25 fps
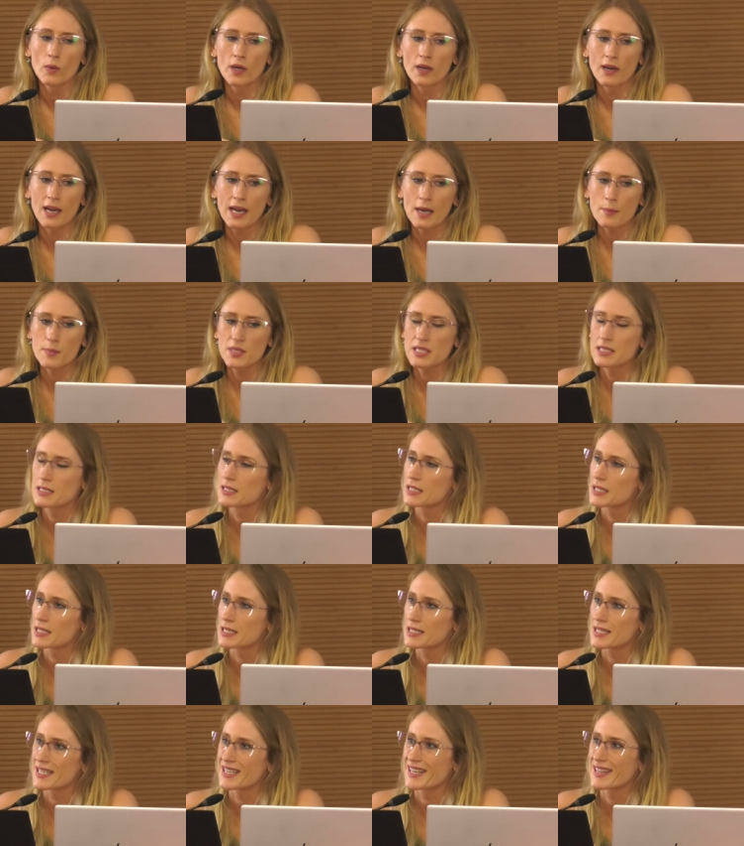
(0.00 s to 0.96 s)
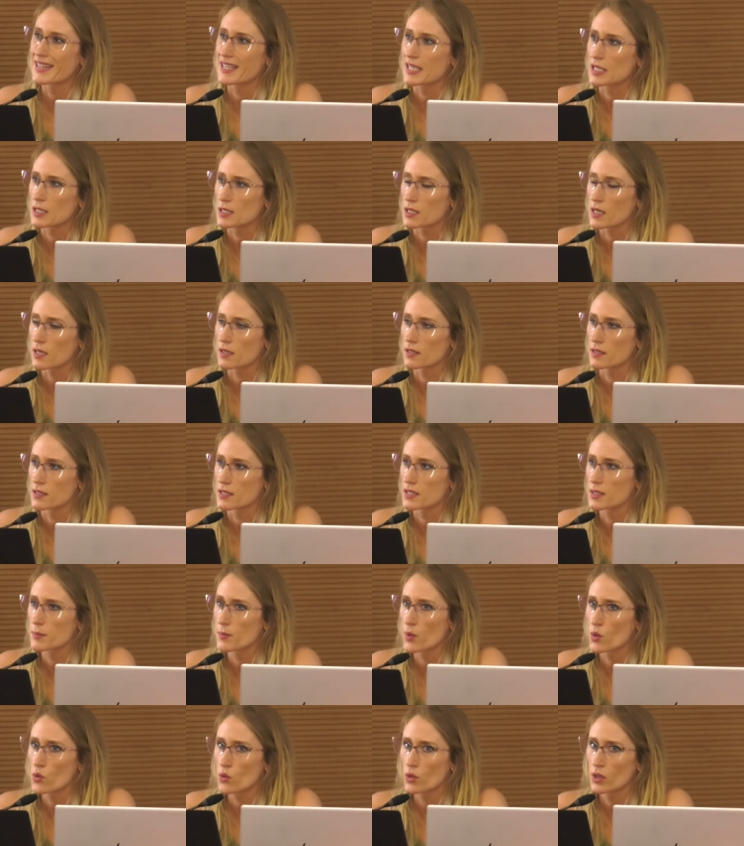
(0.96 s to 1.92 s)
where absences and things
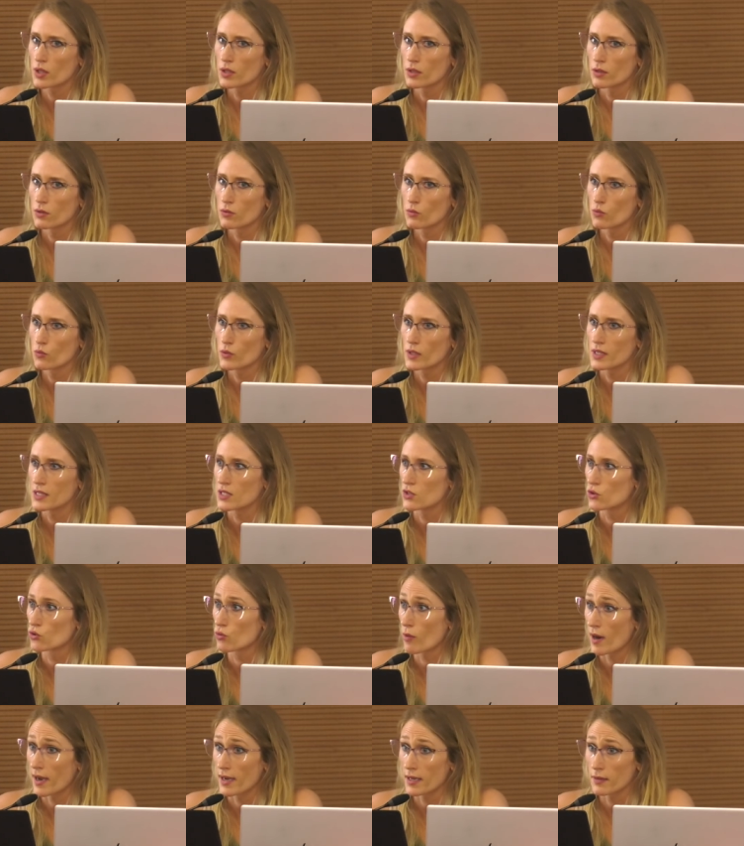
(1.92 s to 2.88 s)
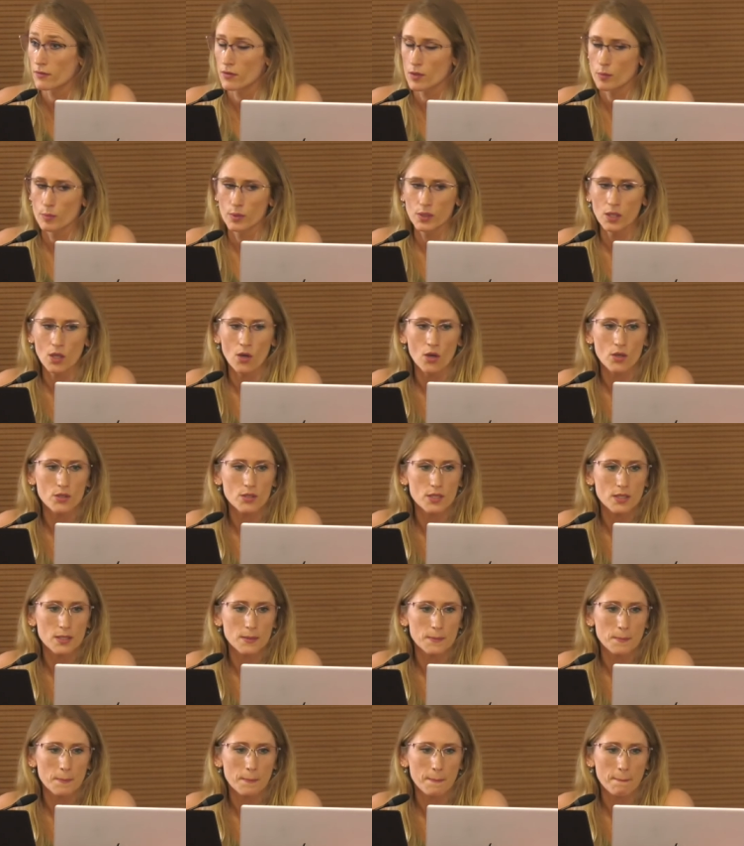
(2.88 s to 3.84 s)
unspoken really drive the
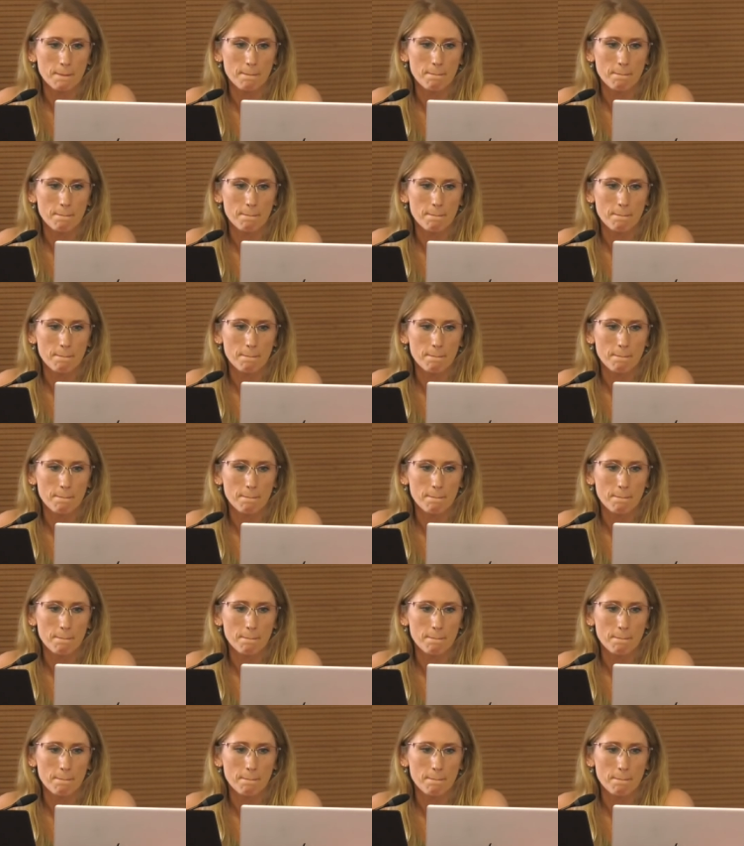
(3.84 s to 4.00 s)
plot.